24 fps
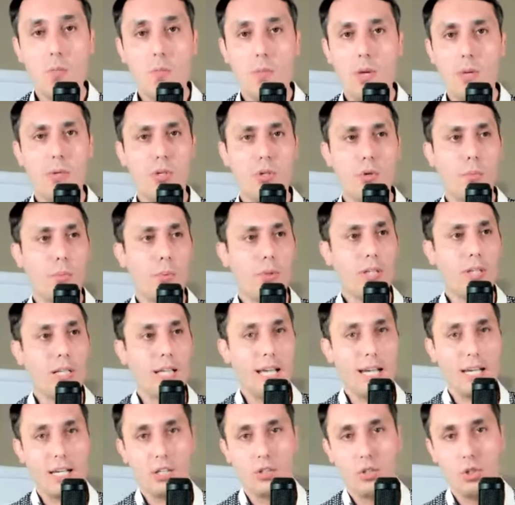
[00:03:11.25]
Maybe you
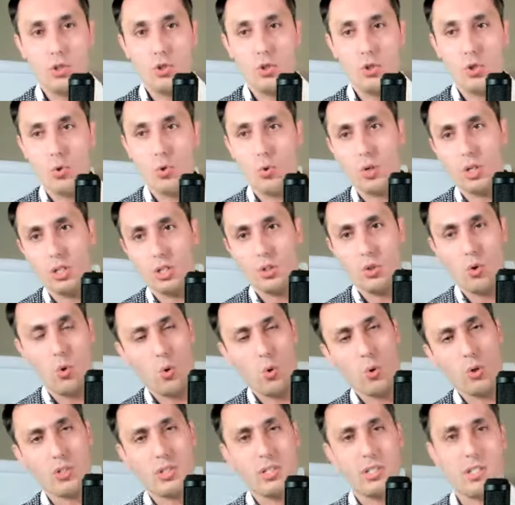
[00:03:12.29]
planning to join
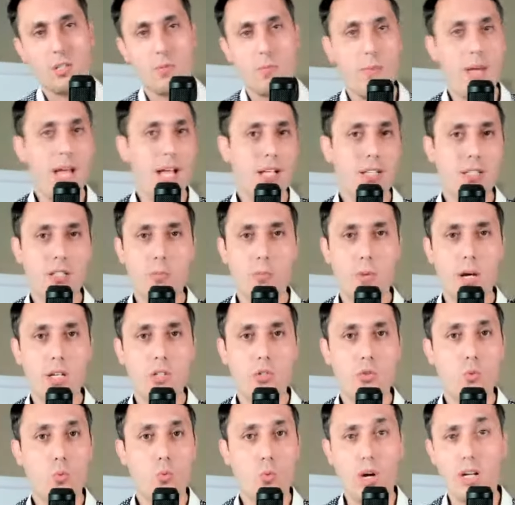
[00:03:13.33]
courses,
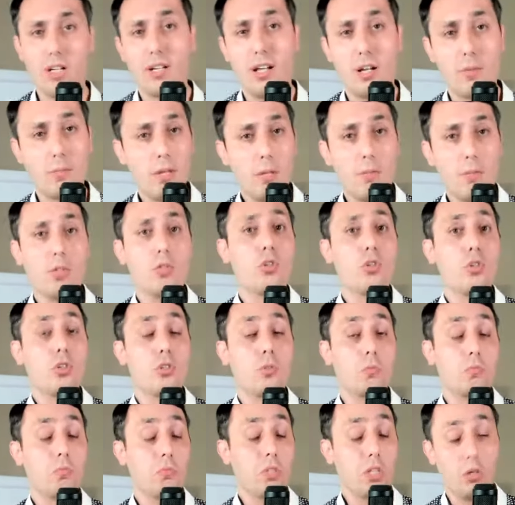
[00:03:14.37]
masterminds, whatnot. Maybe you,
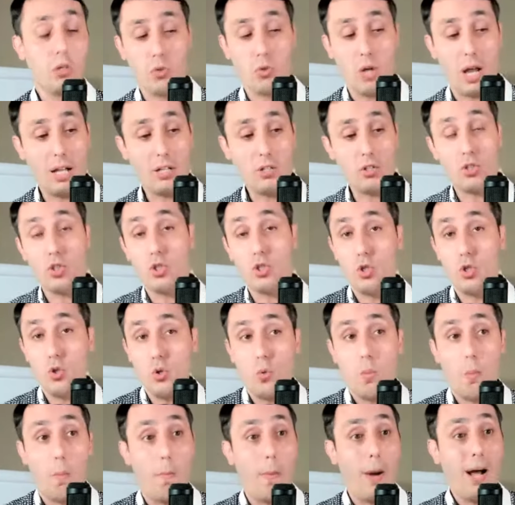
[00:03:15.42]
you know, trying to
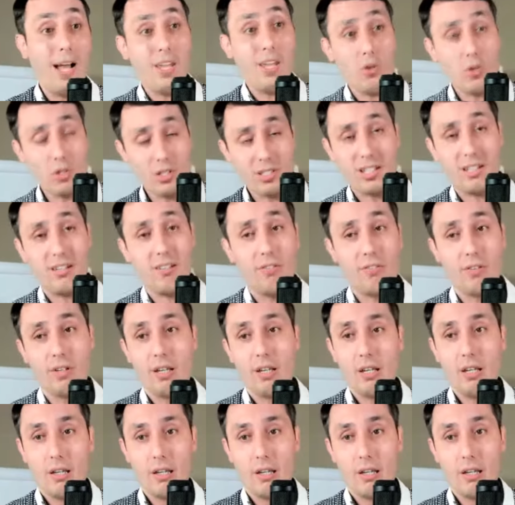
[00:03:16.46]
do by yourself.